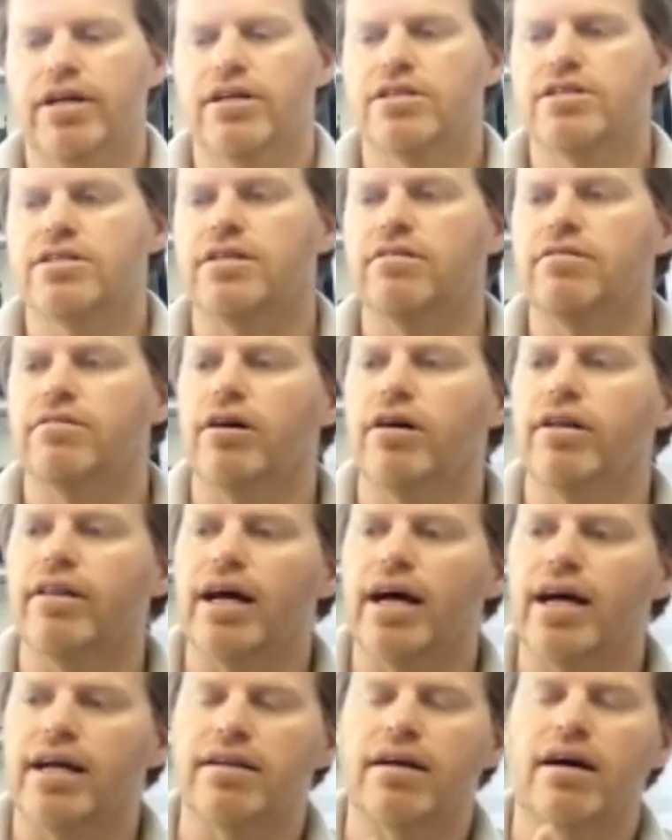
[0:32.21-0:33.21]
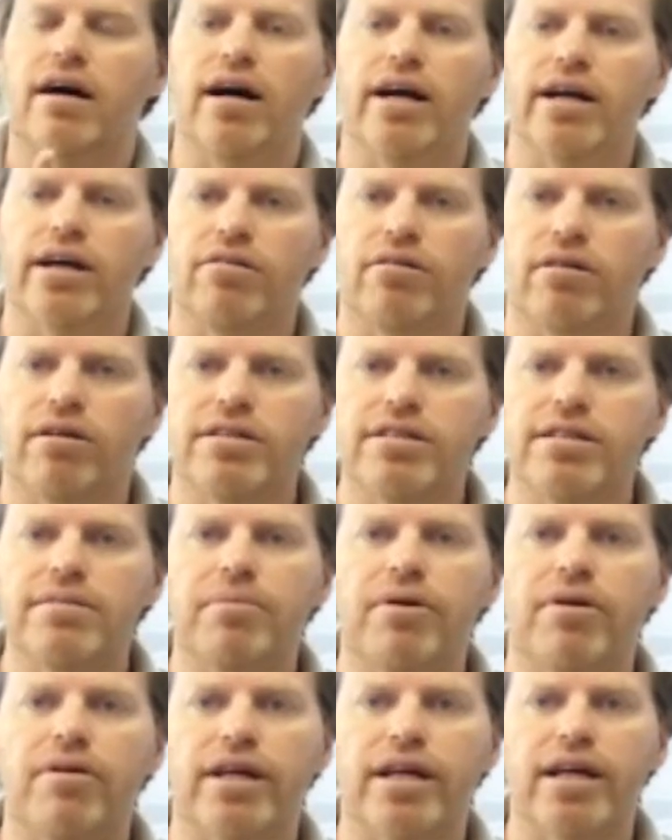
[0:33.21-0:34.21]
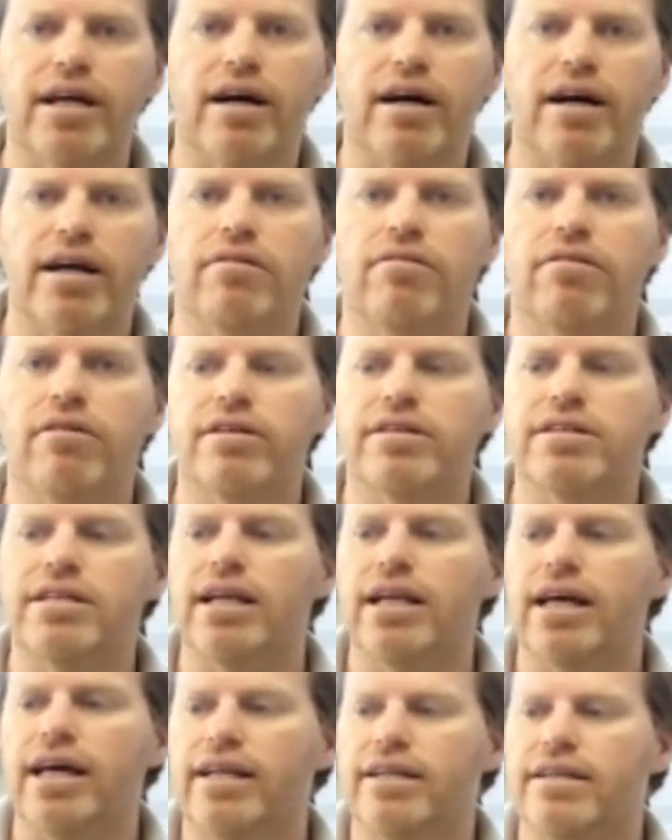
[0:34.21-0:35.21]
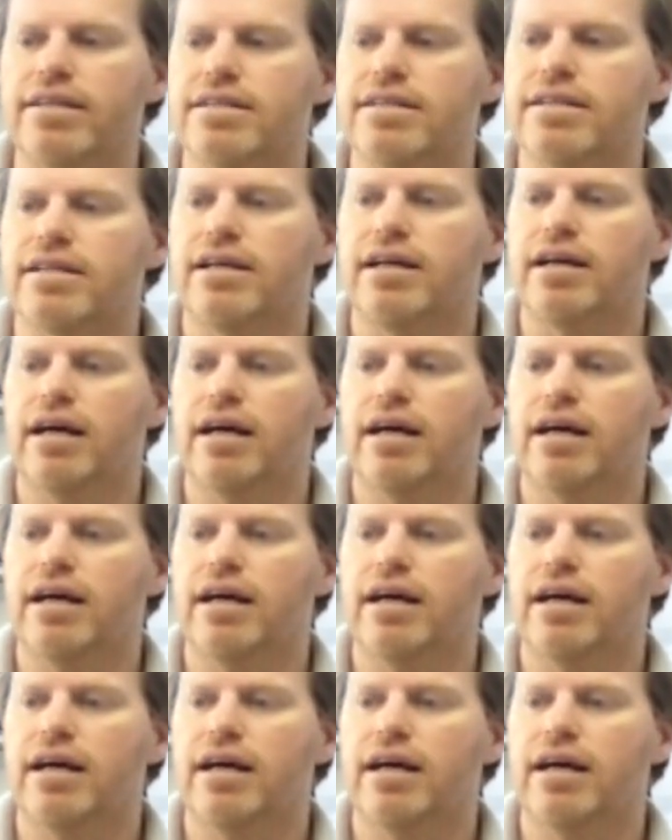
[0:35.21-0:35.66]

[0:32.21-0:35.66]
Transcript: Still got that high quality body, high quality lens,